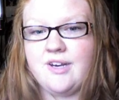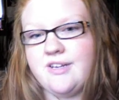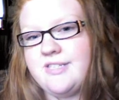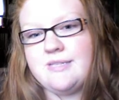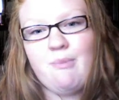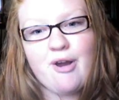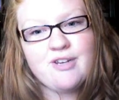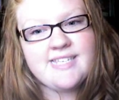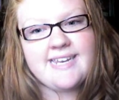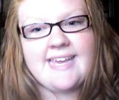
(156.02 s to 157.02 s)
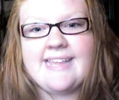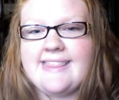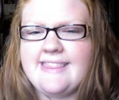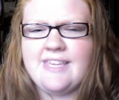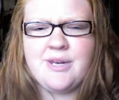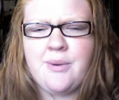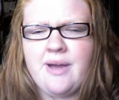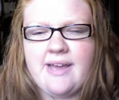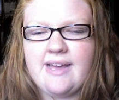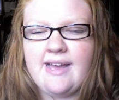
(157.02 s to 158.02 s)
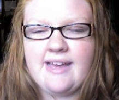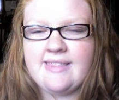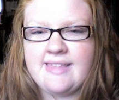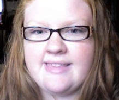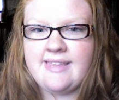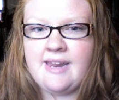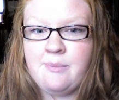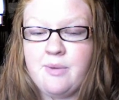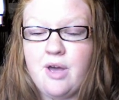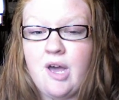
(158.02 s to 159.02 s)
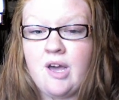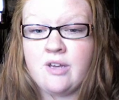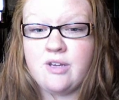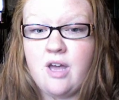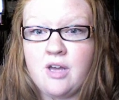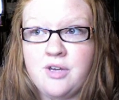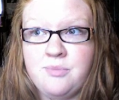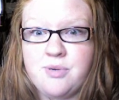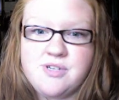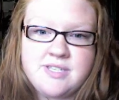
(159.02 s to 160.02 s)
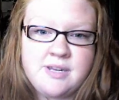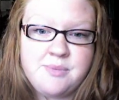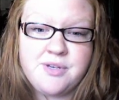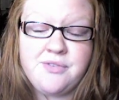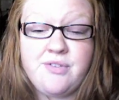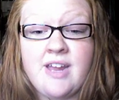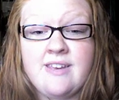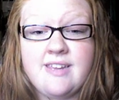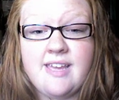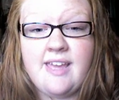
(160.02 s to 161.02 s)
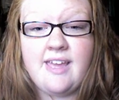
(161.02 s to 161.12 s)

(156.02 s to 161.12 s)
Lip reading: smart, and I think that I'm a good person, I'm a good friend,